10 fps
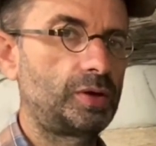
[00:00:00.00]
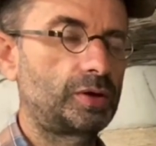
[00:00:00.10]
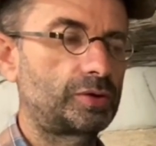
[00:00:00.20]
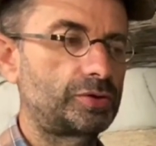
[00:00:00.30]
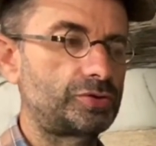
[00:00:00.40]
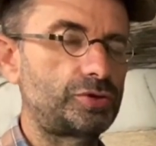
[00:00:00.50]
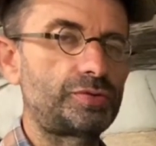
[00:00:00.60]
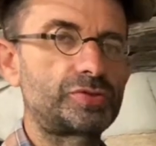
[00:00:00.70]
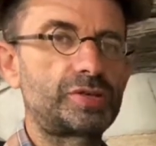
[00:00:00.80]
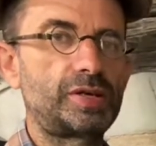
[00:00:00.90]
Because
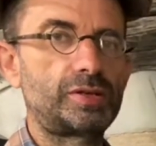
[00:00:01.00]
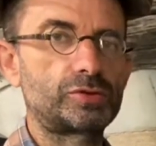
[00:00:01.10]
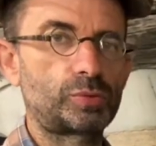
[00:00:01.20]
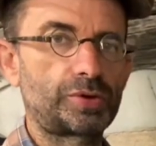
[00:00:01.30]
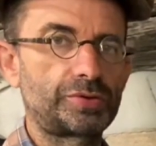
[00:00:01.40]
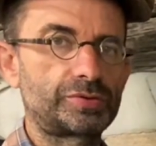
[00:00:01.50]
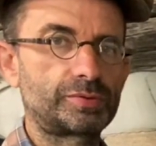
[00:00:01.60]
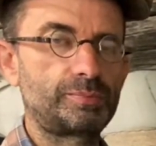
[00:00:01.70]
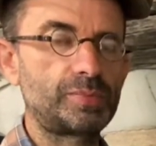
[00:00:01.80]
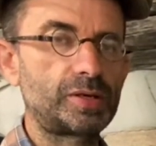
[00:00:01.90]
you've seen, as well
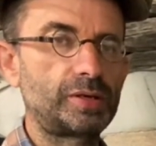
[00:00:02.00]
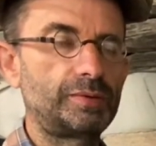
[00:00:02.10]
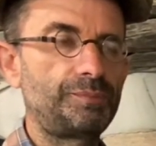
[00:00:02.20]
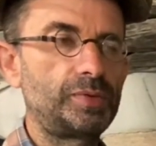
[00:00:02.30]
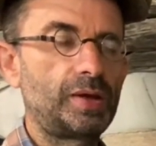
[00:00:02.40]
as me,